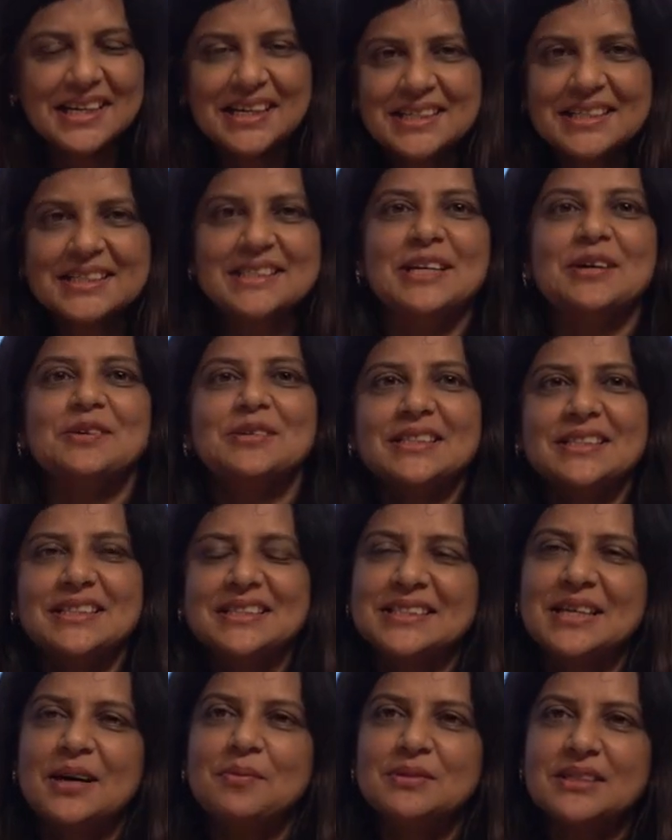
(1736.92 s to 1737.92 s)
So
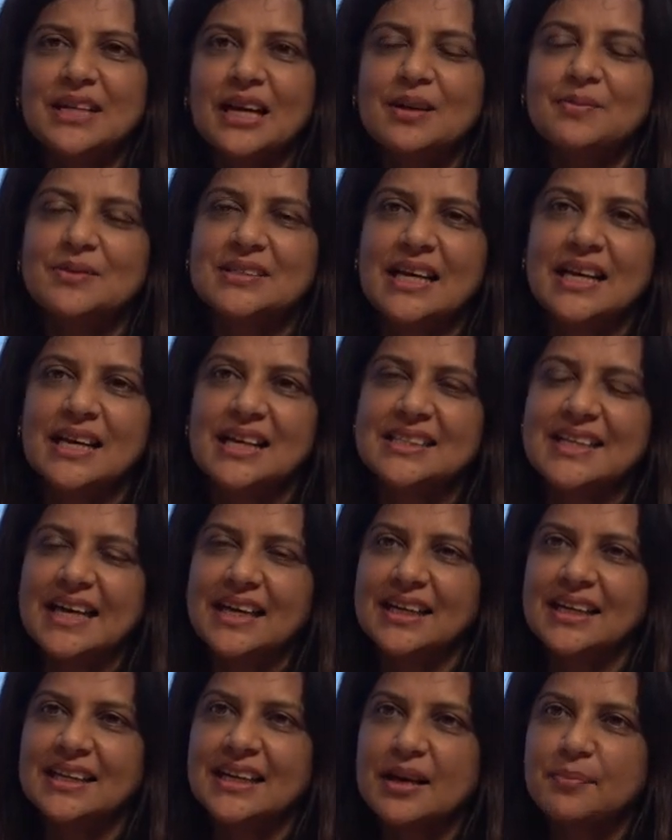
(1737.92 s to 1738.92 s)
sometimes as
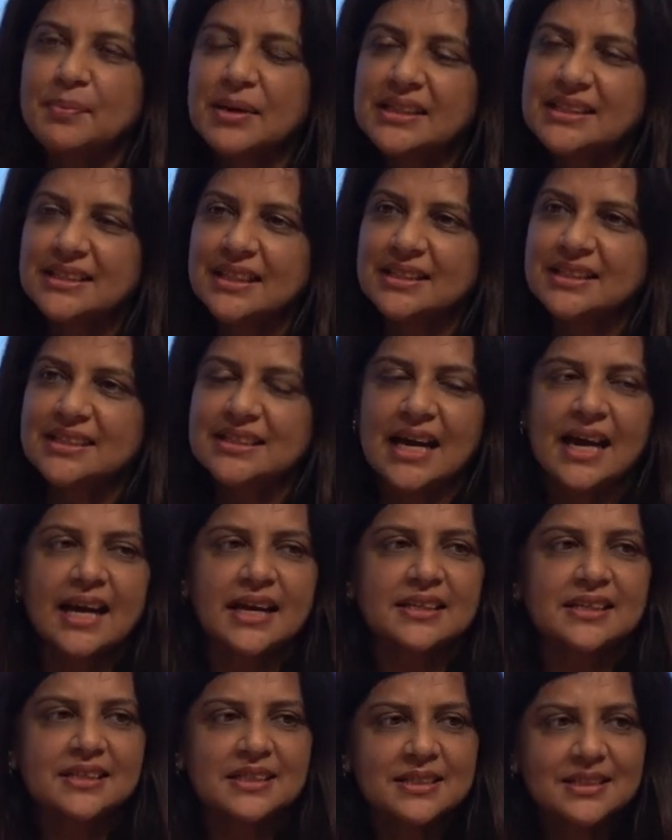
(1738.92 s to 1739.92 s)
academics, as
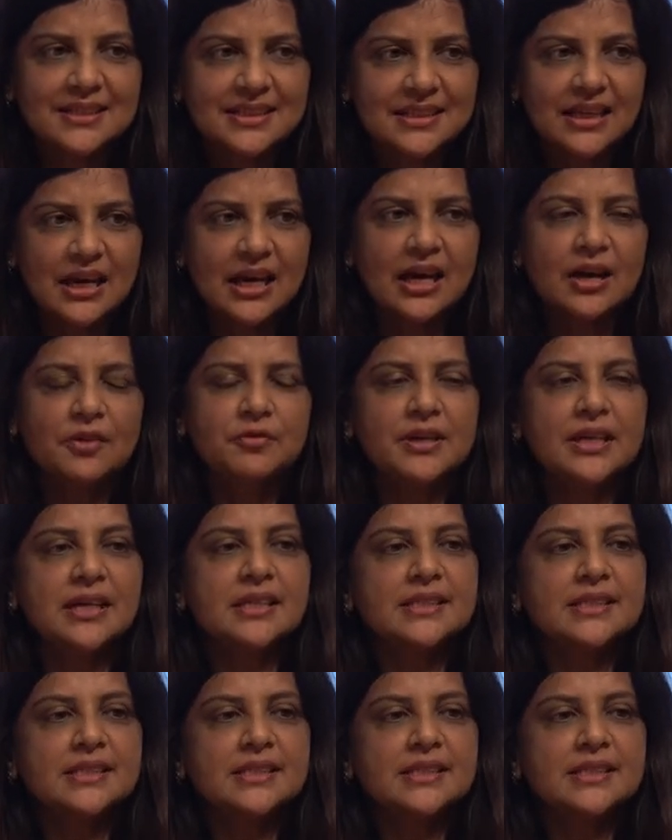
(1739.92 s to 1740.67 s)
scientists, we